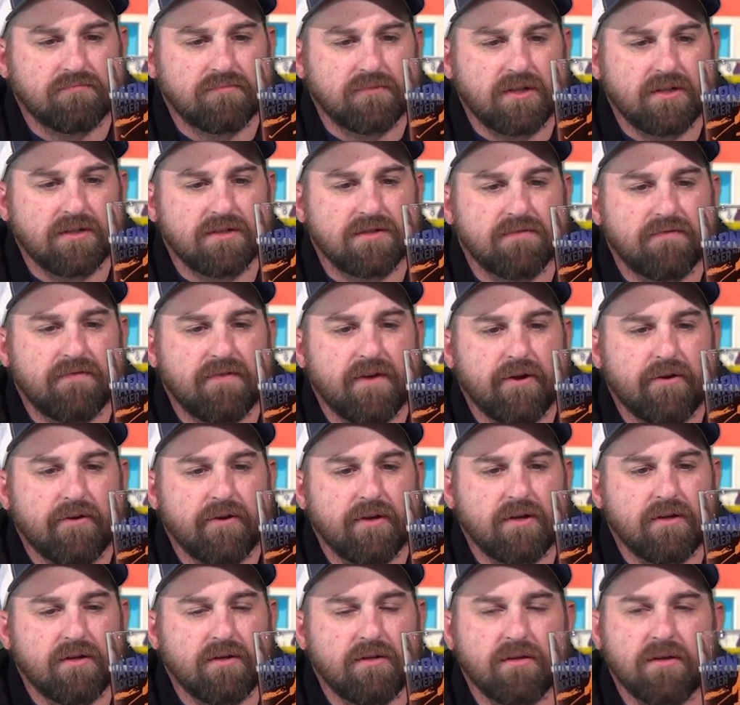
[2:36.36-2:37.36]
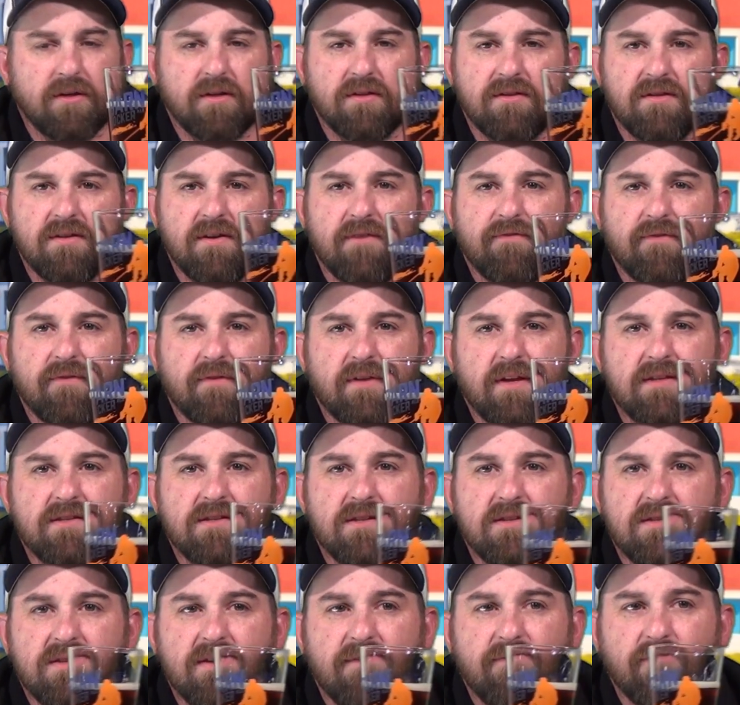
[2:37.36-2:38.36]
That is very different.
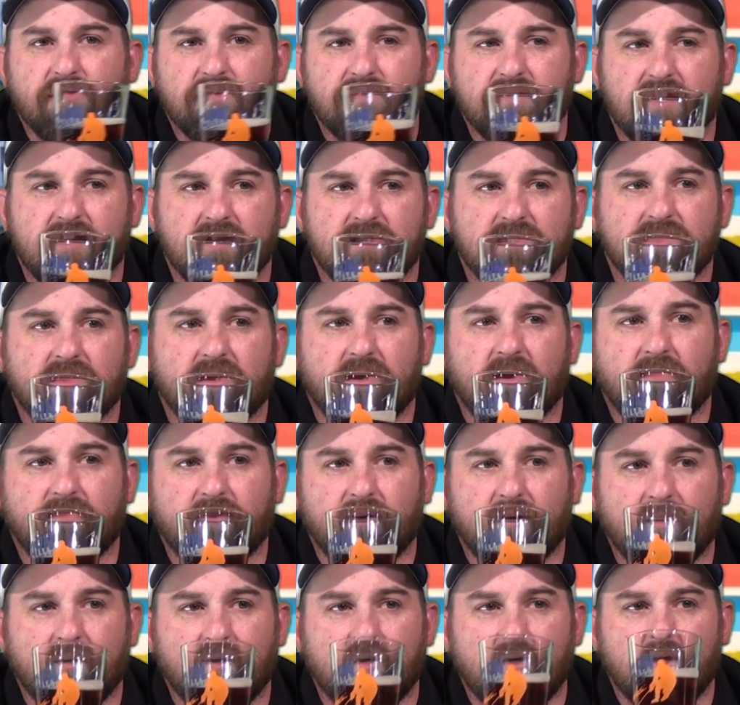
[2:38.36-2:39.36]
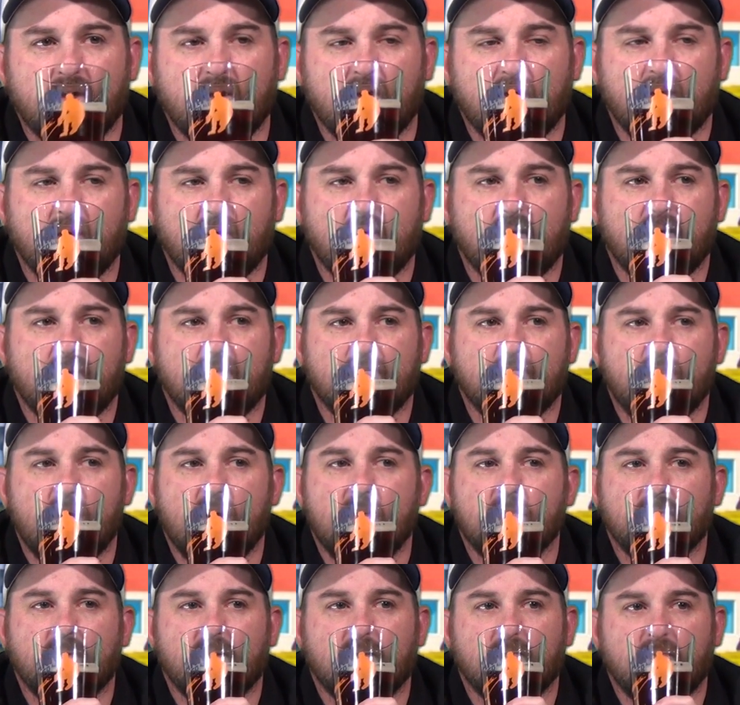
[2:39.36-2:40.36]
That's a different taste of a
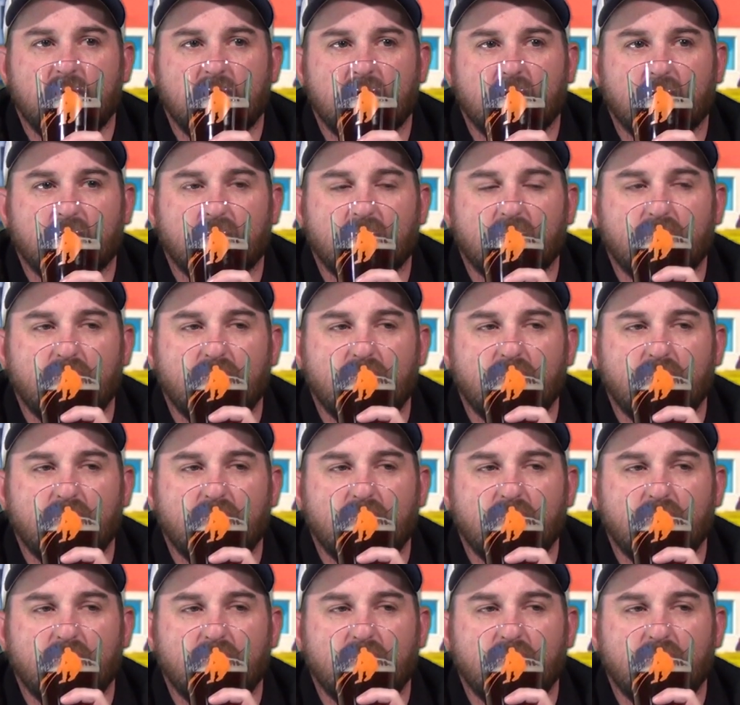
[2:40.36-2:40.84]
pumpkin beer.